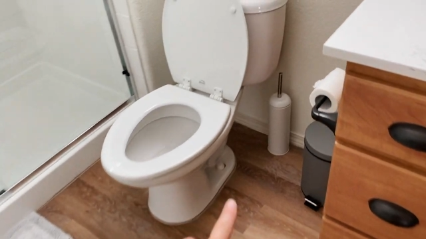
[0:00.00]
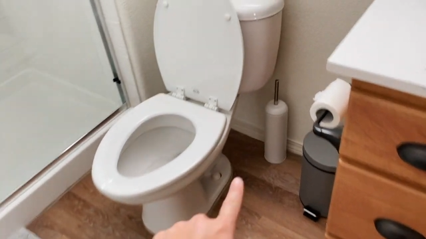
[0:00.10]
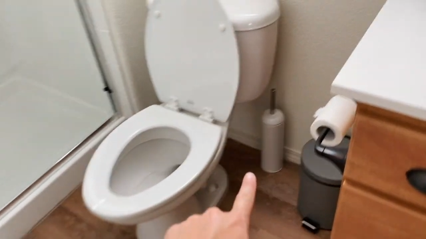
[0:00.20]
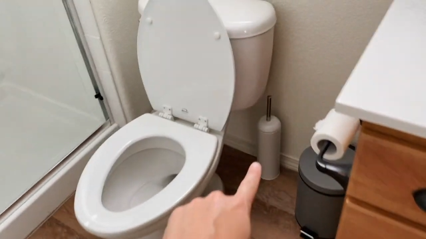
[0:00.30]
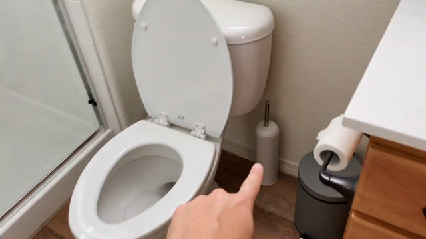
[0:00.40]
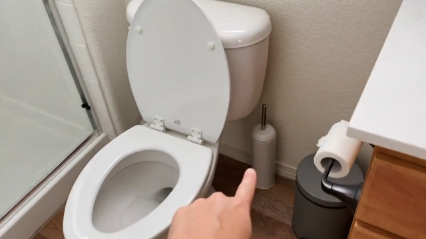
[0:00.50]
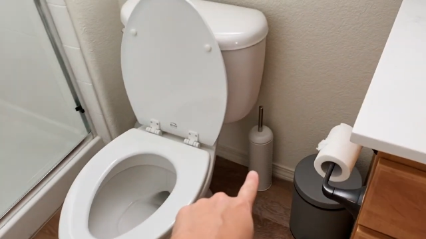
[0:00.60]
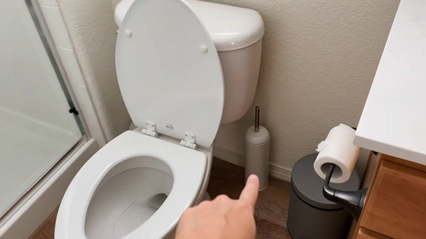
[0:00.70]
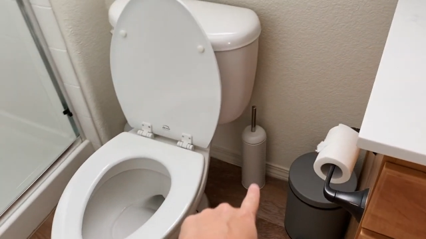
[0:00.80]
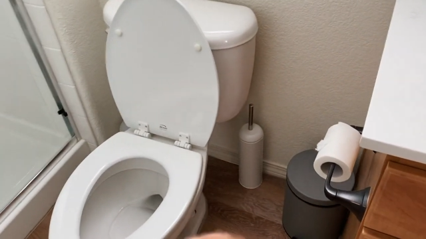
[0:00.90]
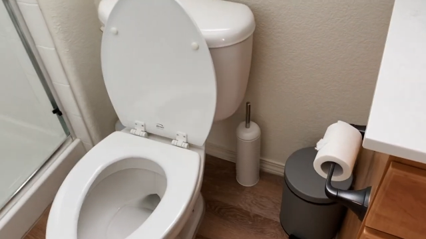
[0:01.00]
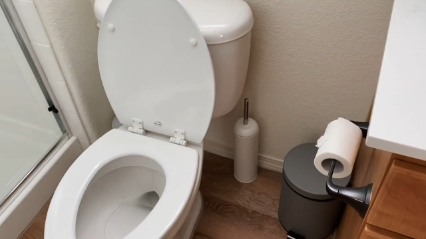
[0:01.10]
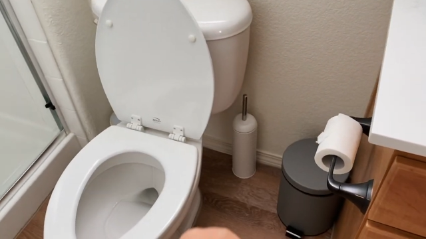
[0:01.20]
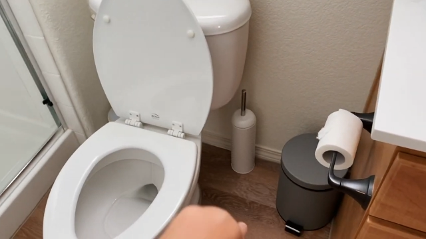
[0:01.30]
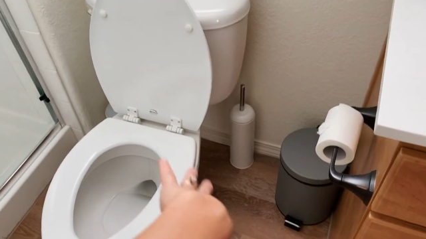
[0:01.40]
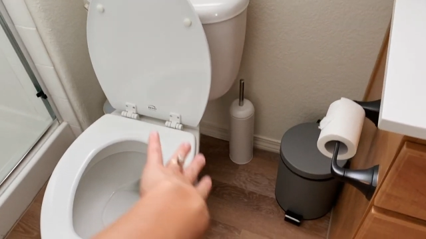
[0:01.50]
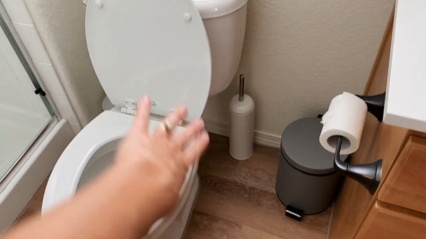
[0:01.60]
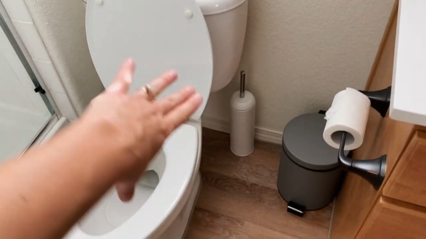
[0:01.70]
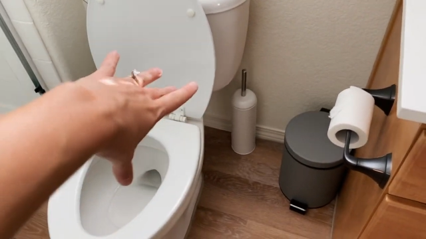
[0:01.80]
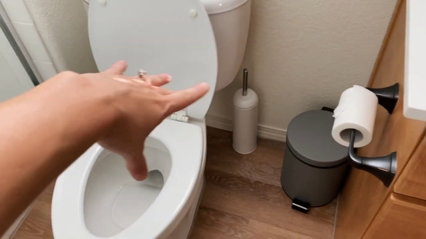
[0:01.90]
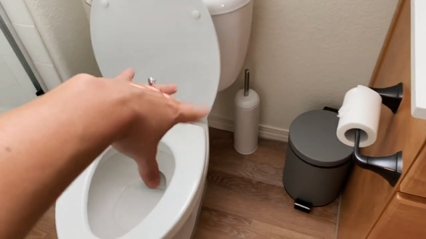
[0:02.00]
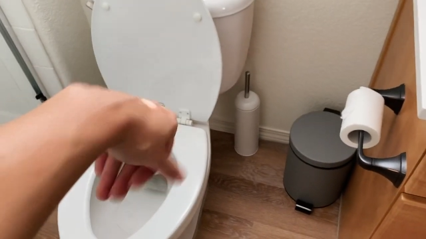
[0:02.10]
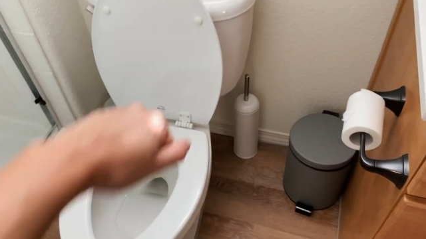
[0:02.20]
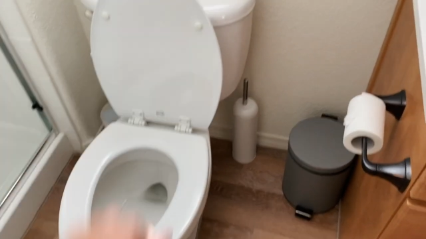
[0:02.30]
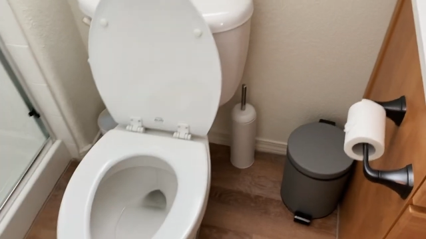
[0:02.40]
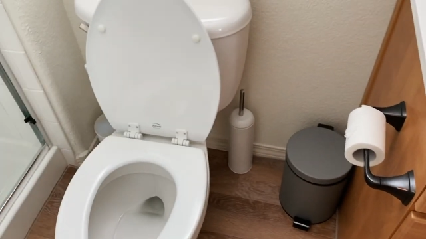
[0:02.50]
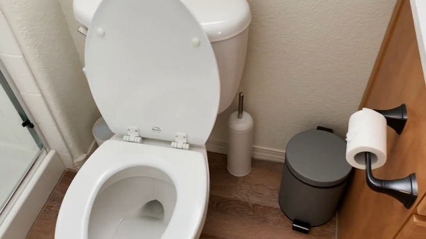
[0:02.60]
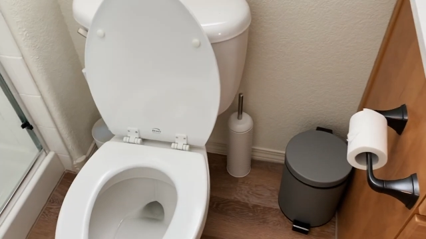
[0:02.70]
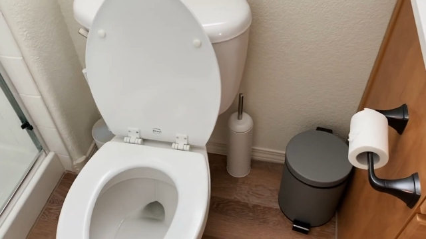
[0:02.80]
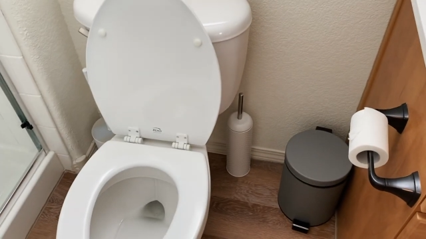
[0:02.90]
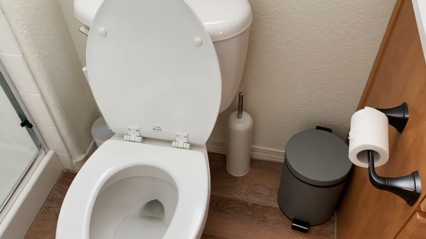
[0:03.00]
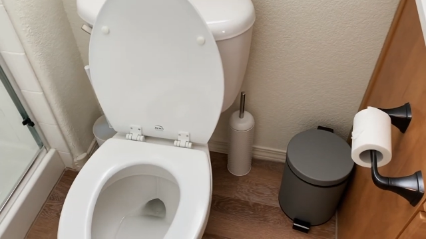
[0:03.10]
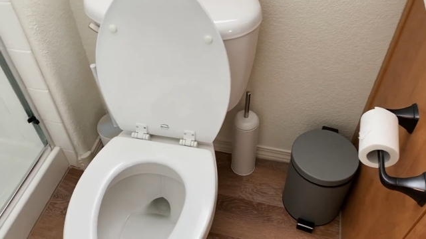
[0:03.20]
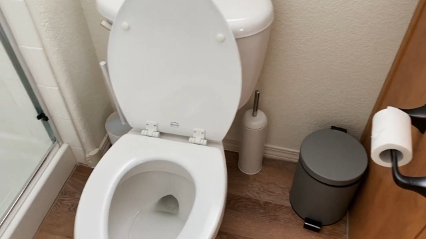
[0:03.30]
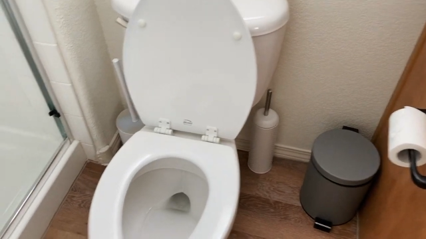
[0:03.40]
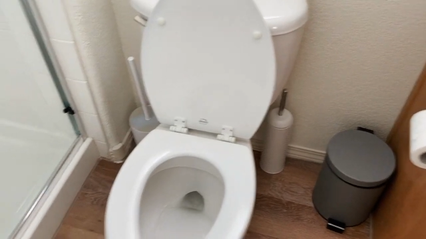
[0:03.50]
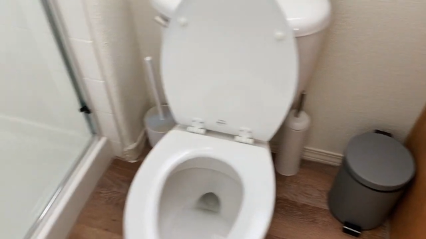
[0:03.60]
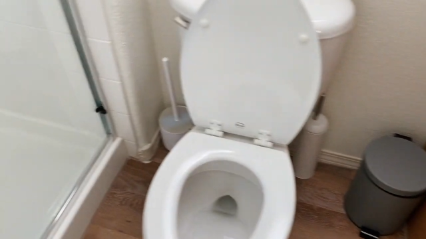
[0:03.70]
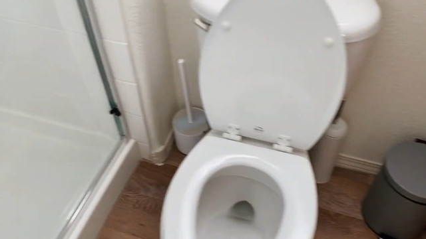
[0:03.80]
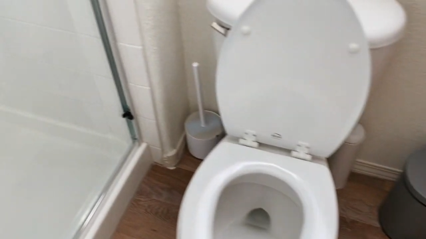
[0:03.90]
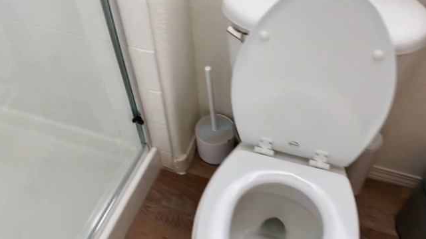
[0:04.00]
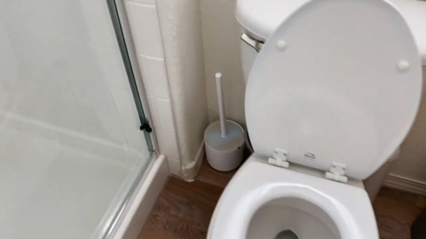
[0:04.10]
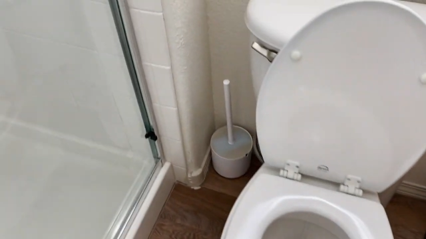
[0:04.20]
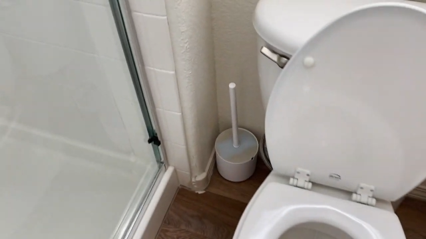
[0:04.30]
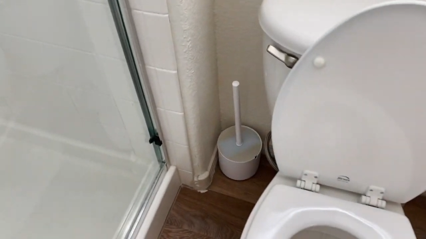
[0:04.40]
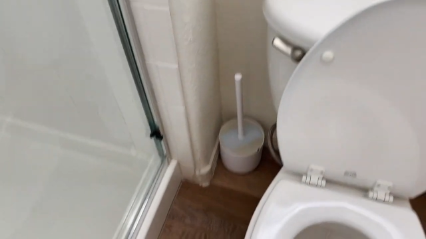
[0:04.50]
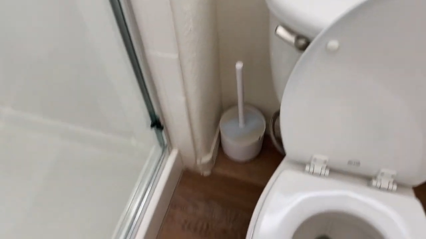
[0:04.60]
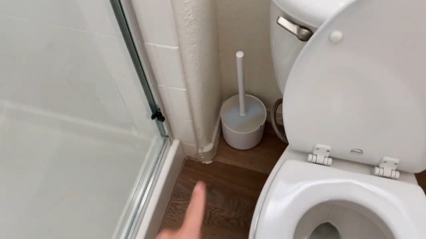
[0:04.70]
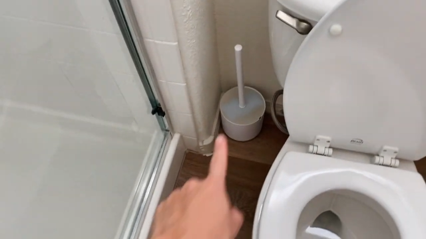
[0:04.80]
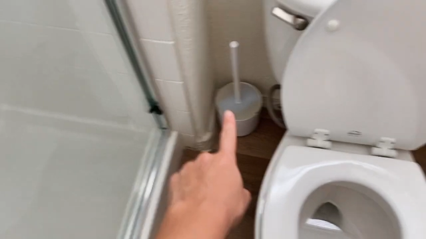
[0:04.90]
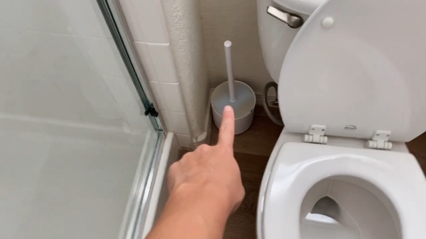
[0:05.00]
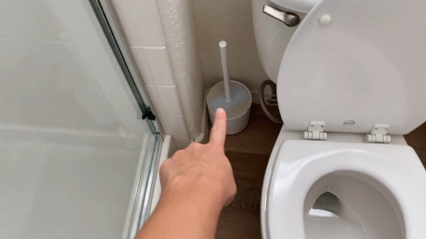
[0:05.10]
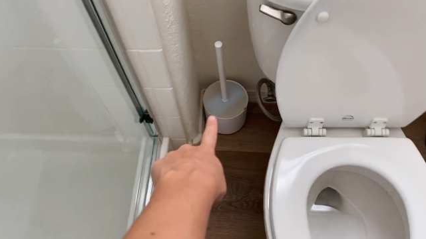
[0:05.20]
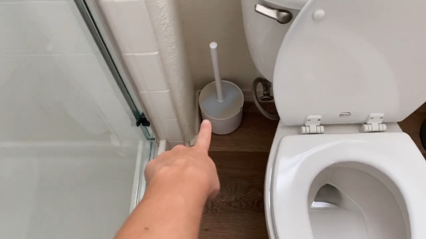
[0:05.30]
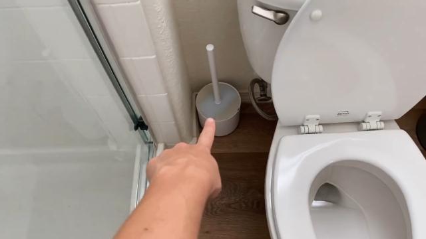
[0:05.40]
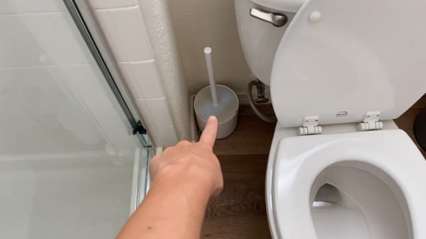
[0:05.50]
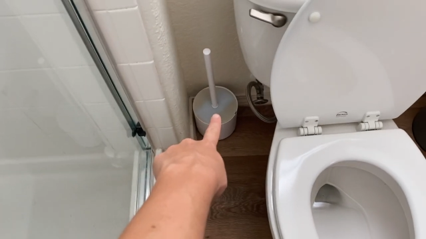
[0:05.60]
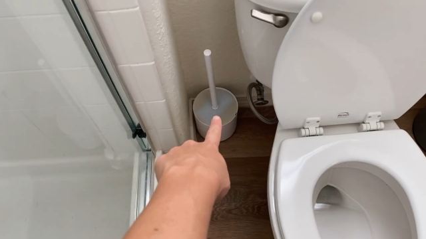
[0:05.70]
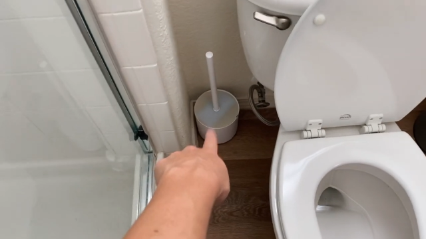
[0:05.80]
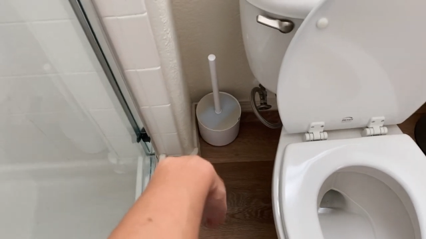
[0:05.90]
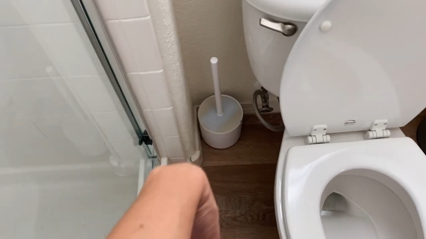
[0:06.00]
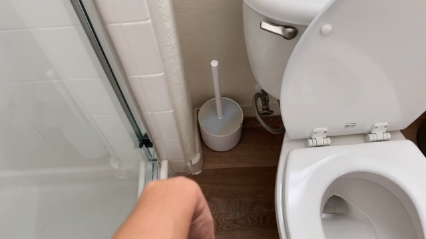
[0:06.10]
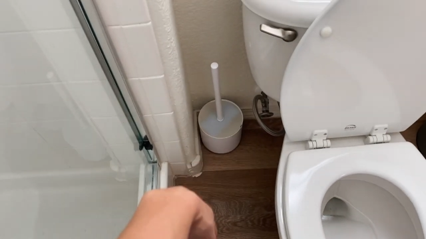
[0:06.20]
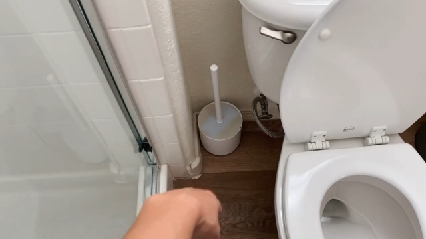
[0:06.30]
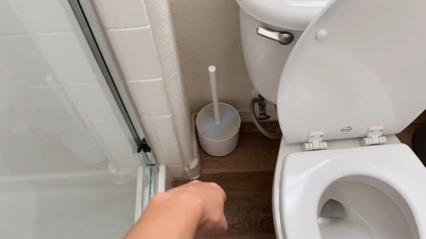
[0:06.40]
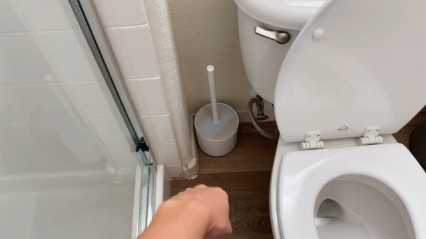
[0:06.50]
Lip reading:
Nobody's mouth can be seen.